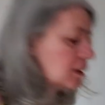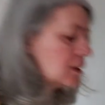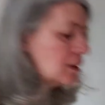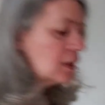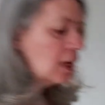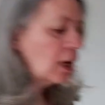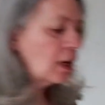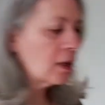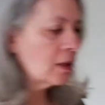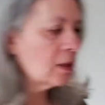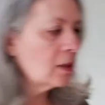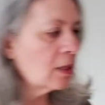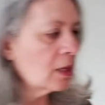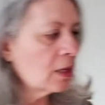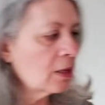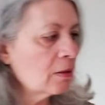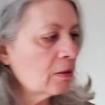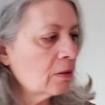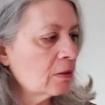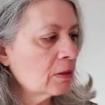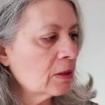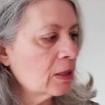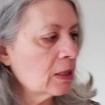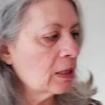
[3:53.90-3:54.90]
Second thing
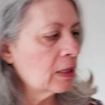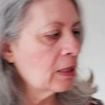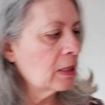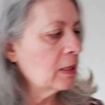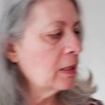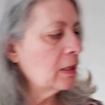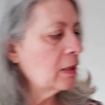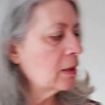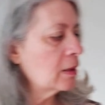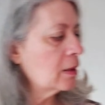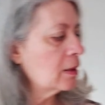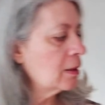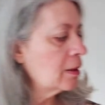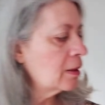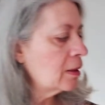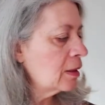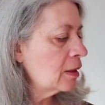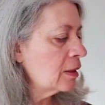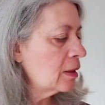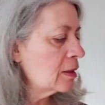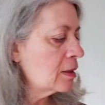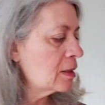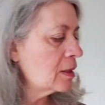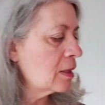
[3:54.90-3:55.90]
you'll need
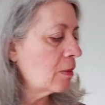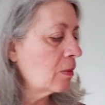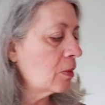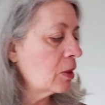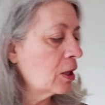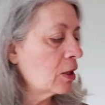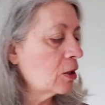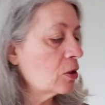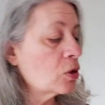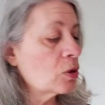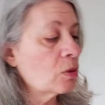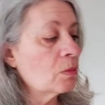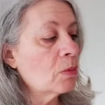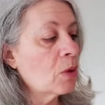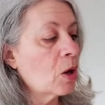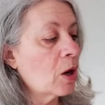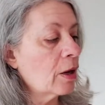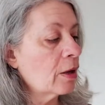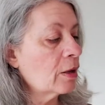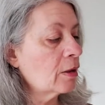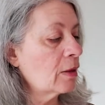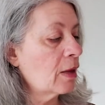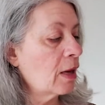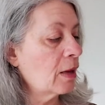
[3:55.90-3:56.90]
is something to
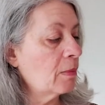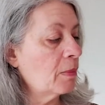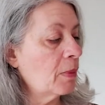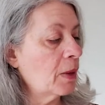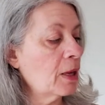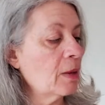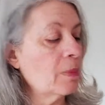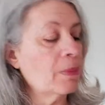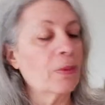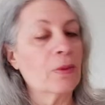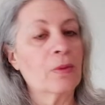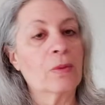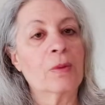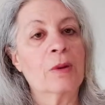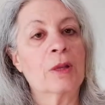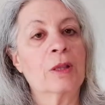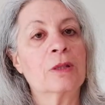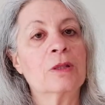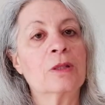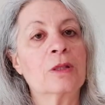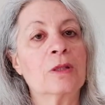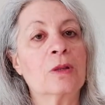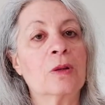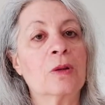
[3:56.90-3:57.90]
mark that paper with.
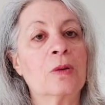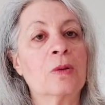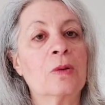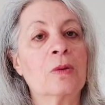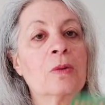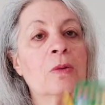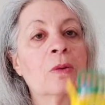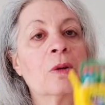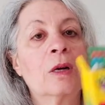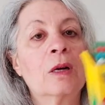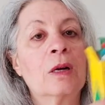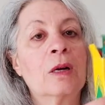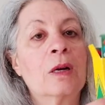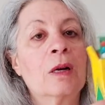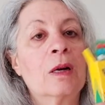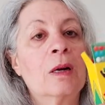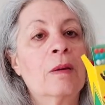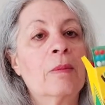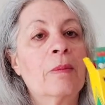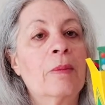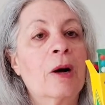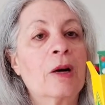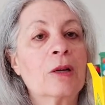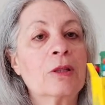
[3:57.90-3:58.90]
So a
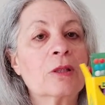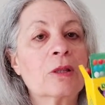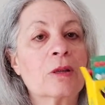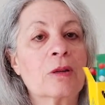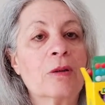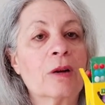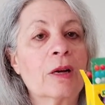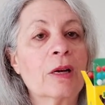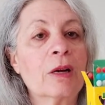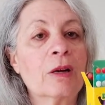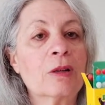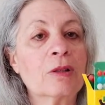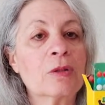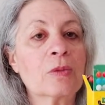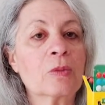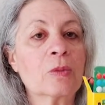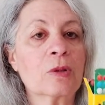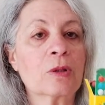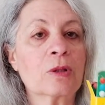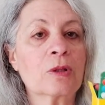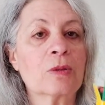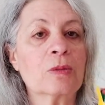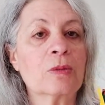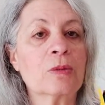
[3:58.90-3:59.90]
box of crayons works